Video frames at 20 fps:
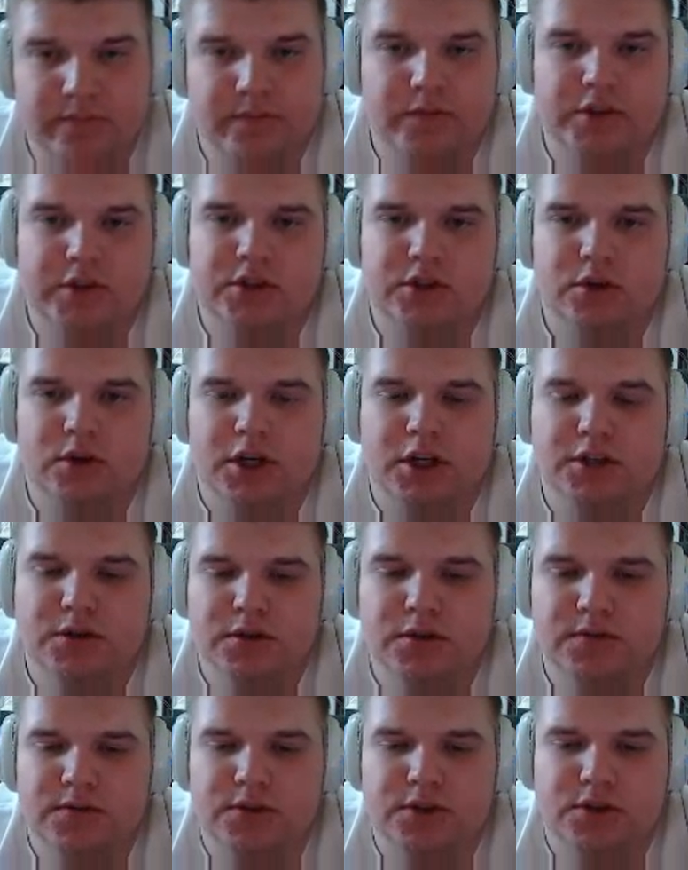So I do
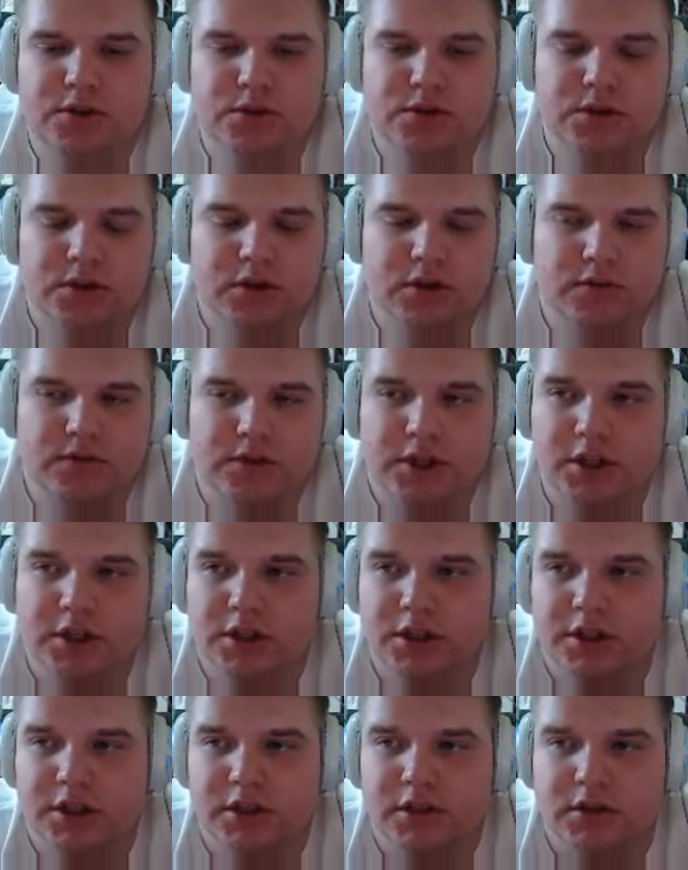have 2 Circle of
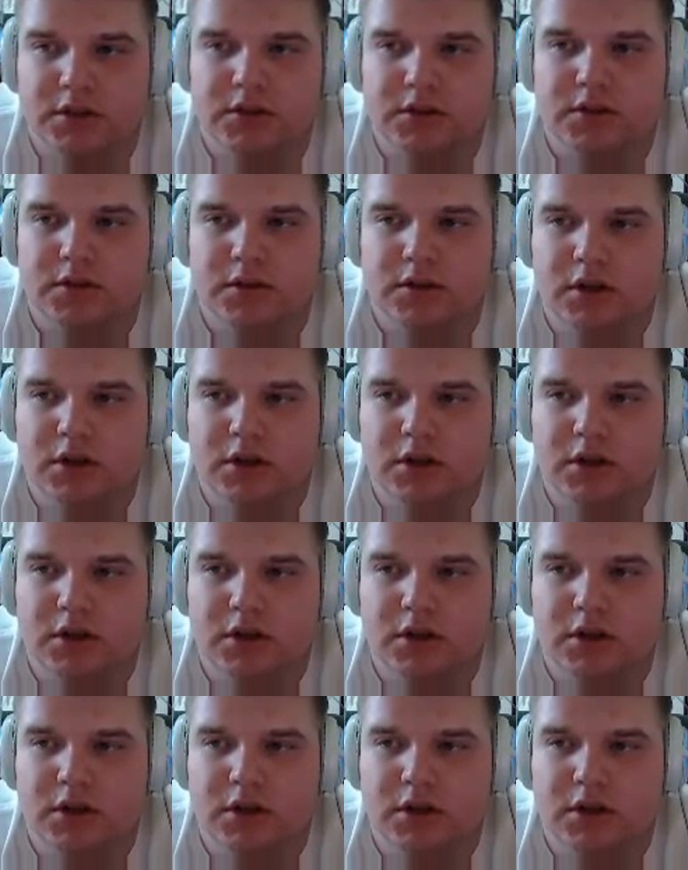Healings.